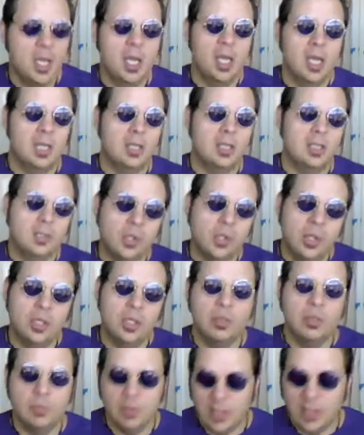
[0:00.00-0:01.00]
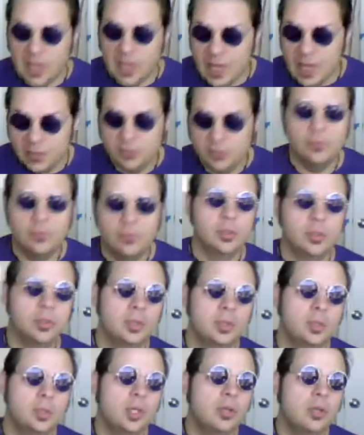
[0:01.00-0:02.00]
And that's all you can really ask for,
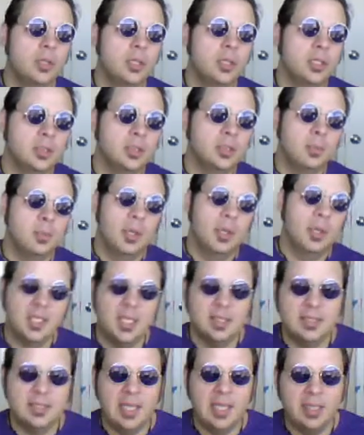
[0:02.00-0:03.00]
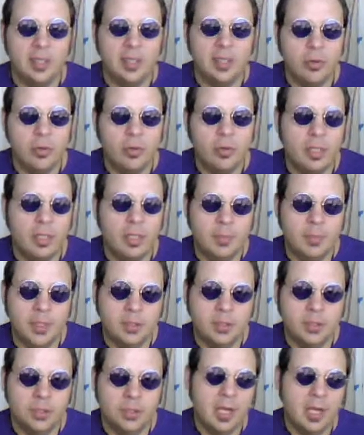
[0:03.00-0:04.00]
It's a bunch of kids out there creating a bunch
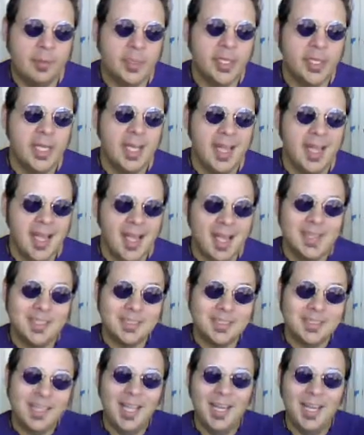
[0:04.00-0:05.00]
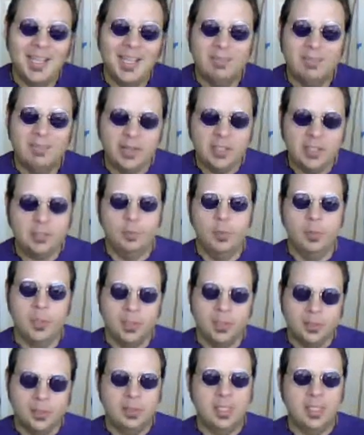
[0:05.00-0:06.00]
of drama. That's not on the Facebooks.
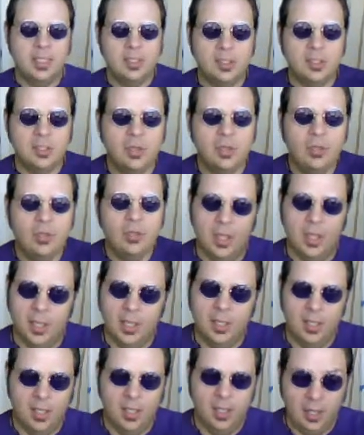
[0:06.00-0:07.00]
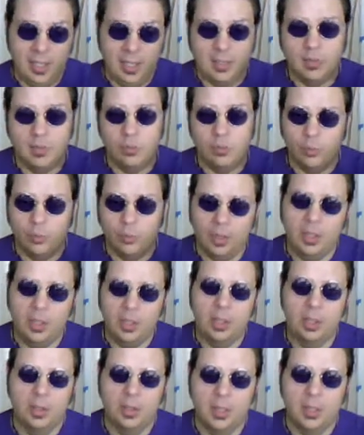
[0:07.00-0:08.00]
That's a good thing. That's a really
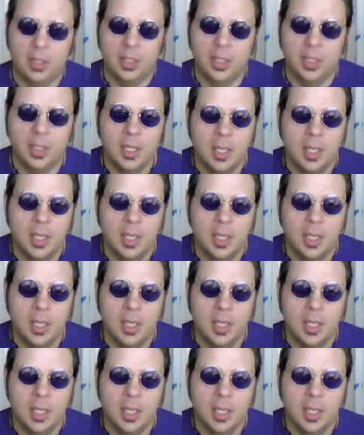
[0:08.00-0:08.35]
good thing.